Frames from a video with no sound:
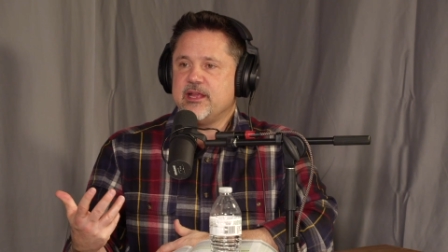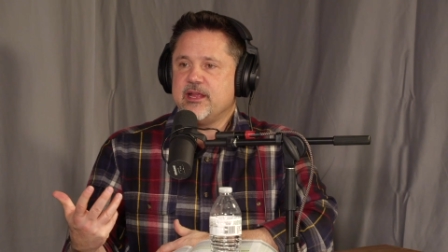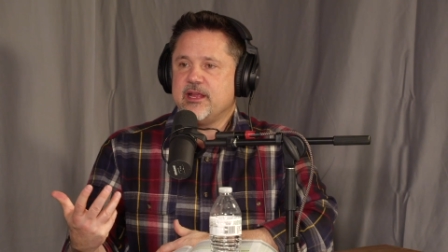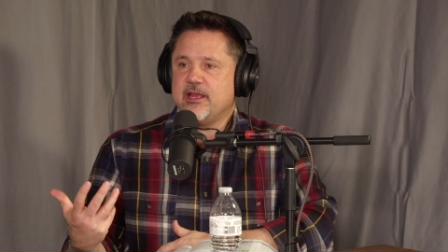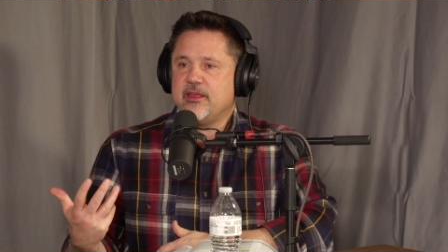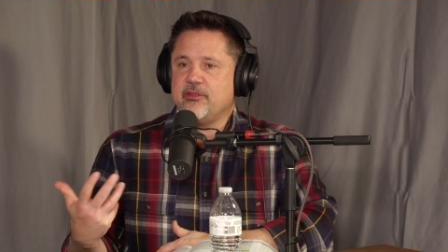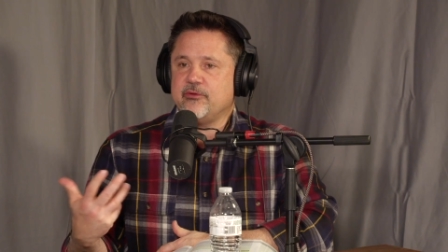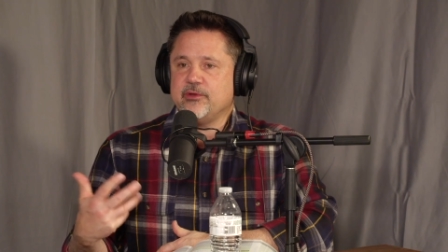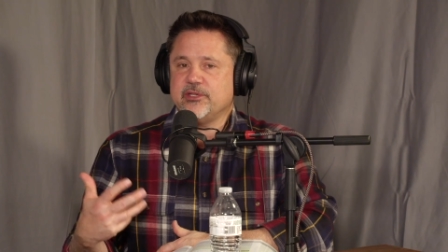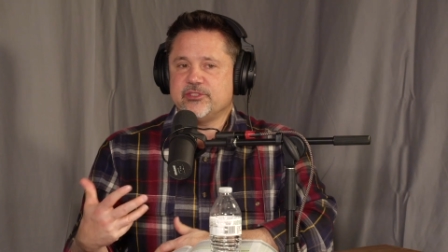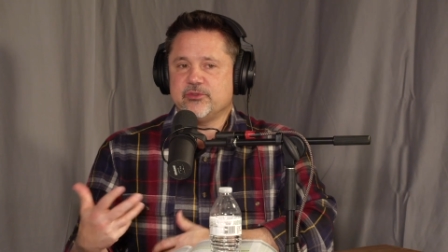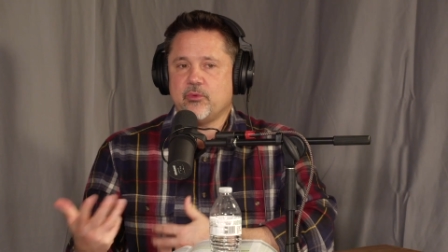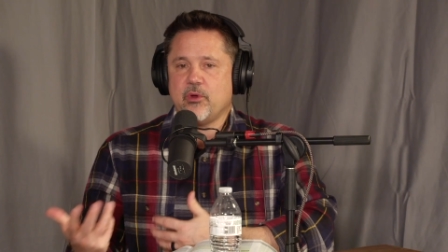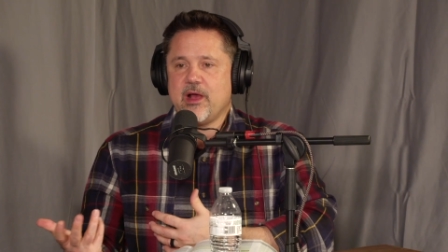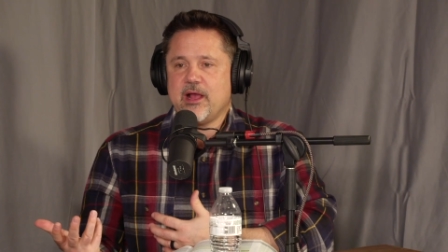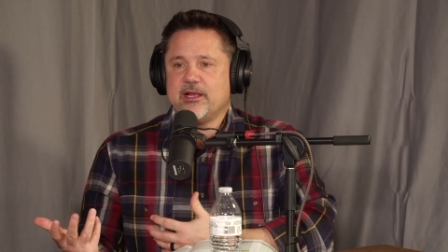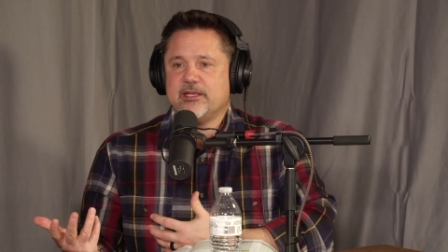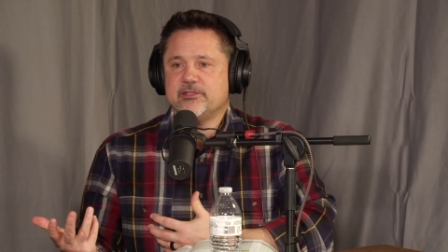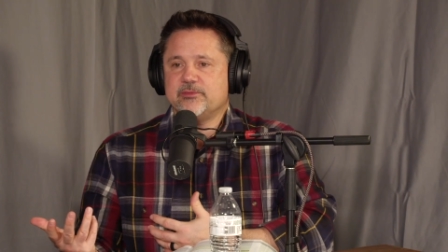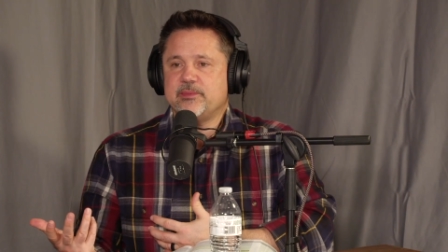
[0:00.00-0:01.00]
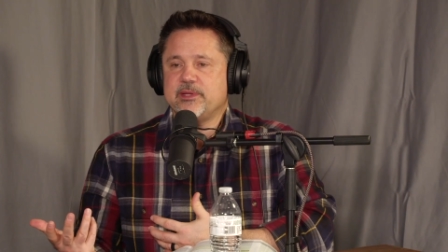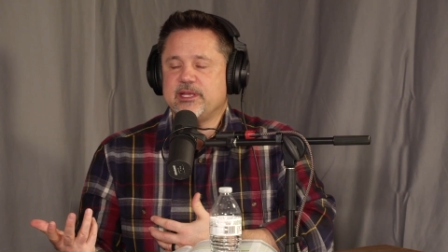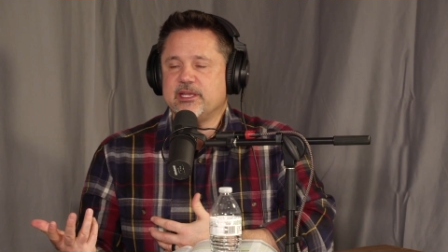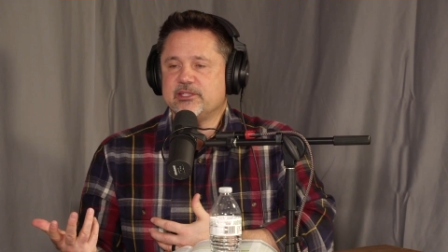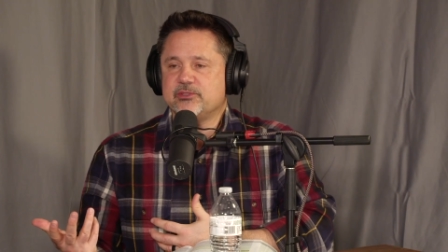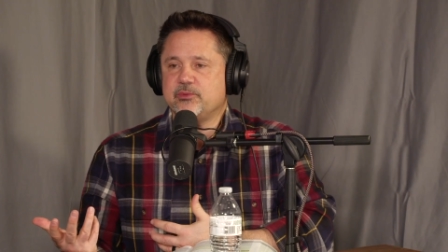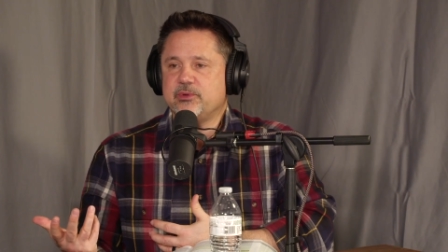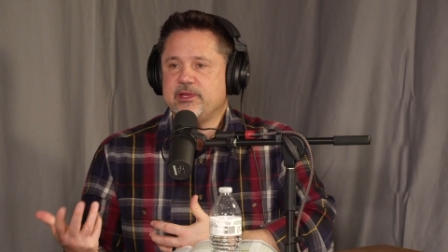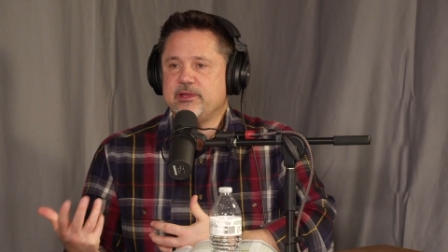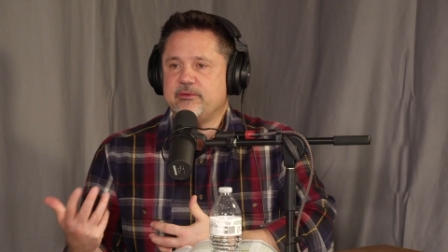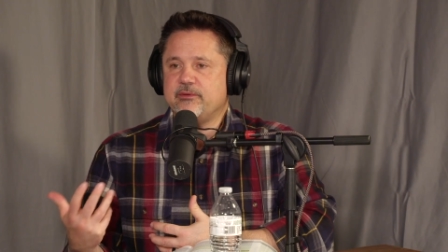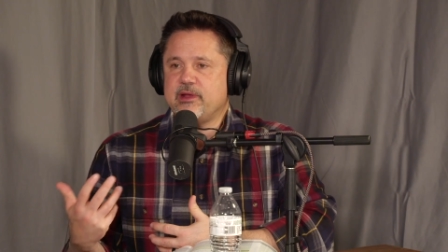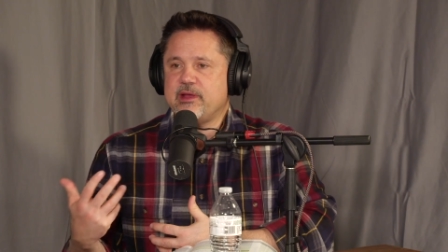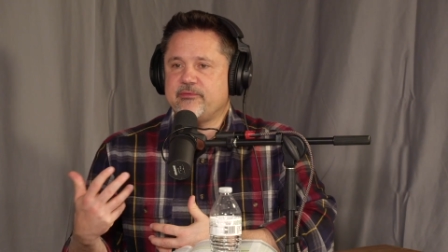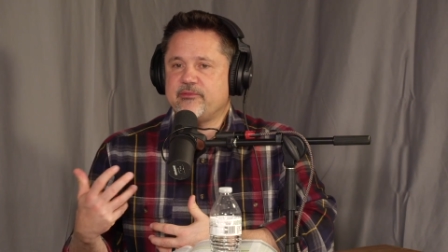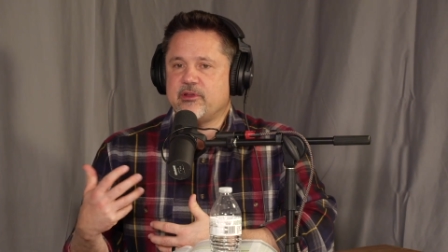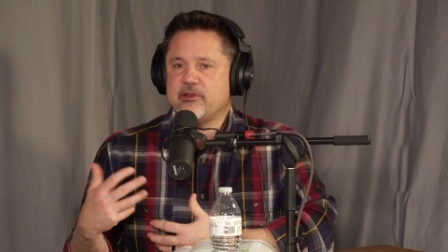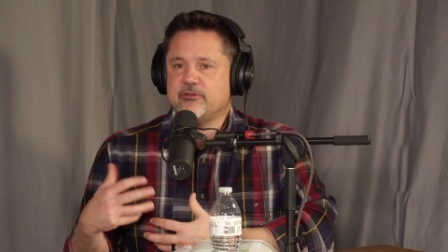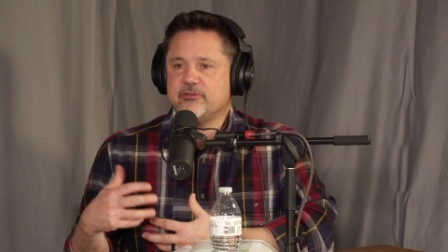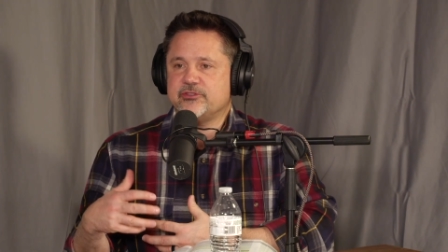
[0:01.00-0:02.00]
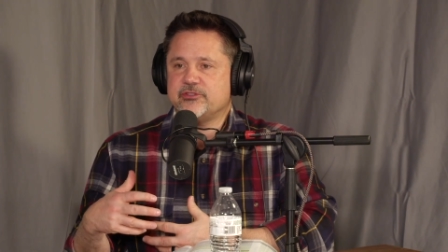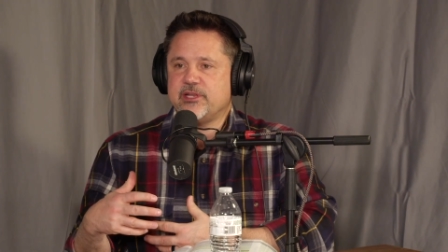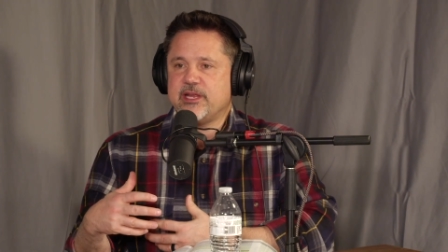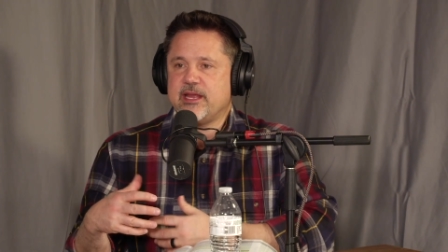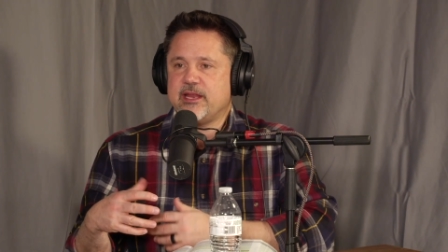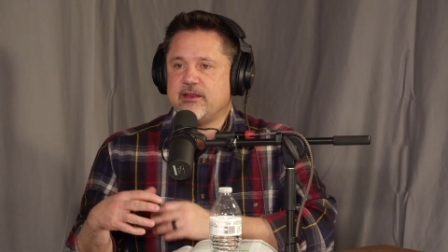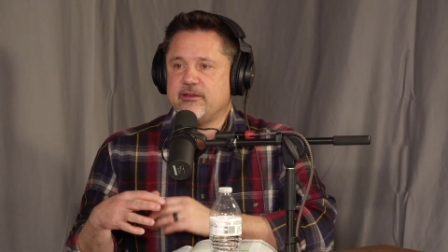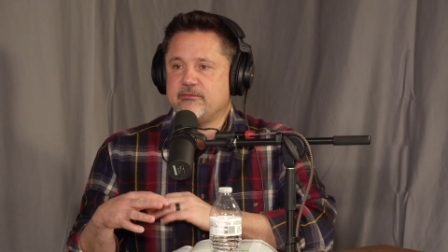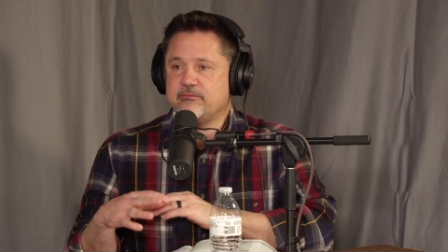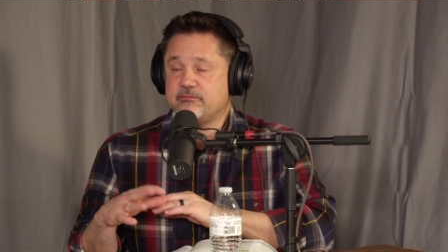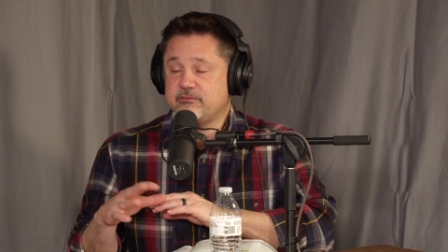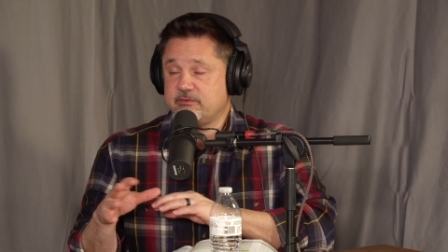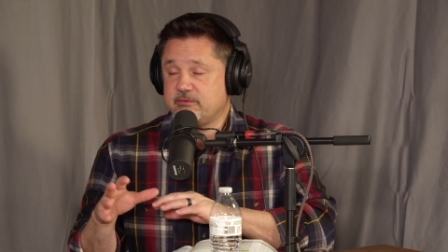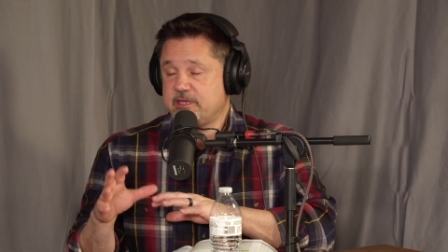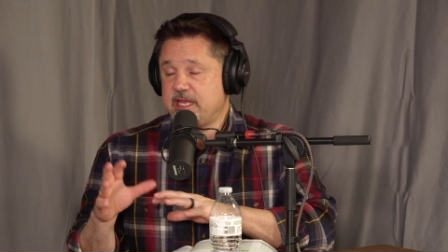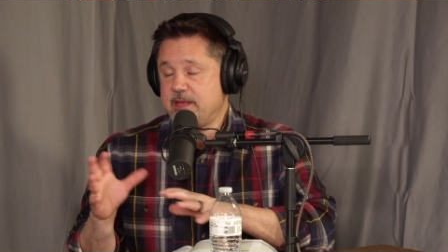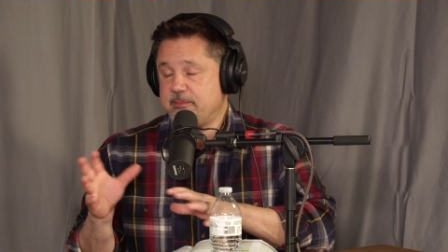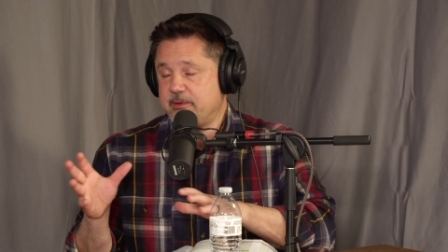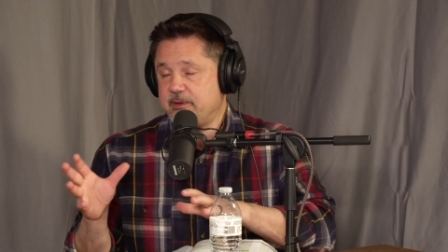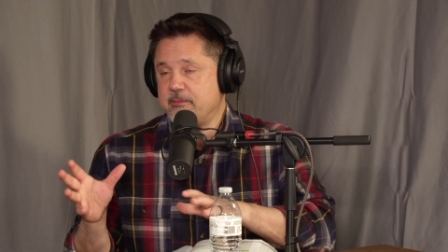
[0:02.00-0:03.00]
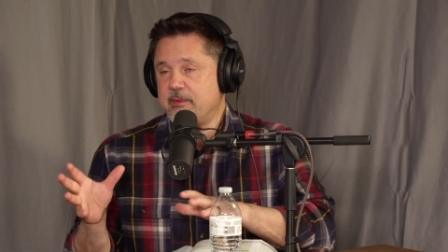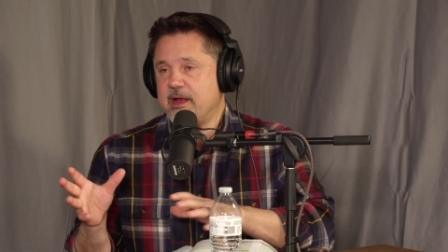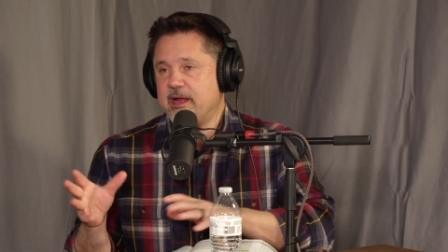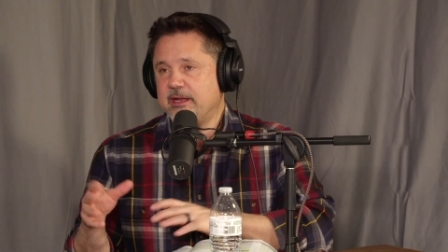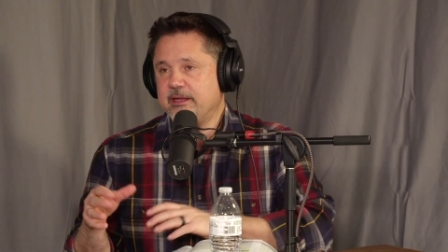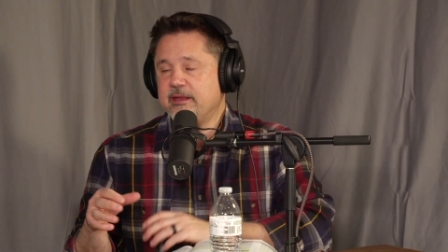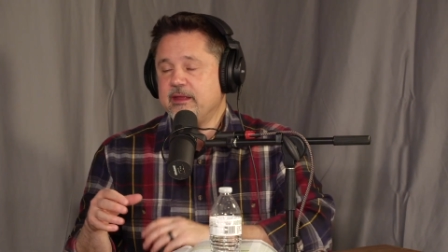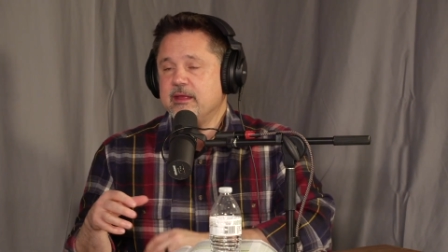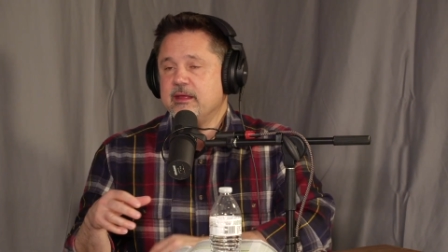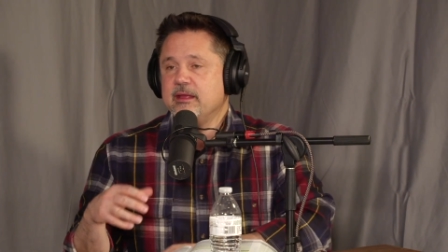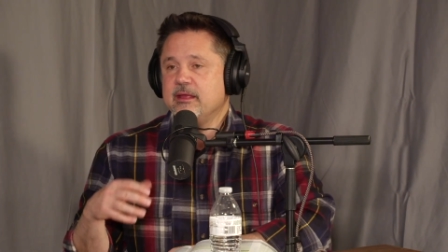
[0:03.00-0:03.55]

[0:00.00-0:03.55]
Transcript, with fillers: And the reason why is because we have to understand and keep in mind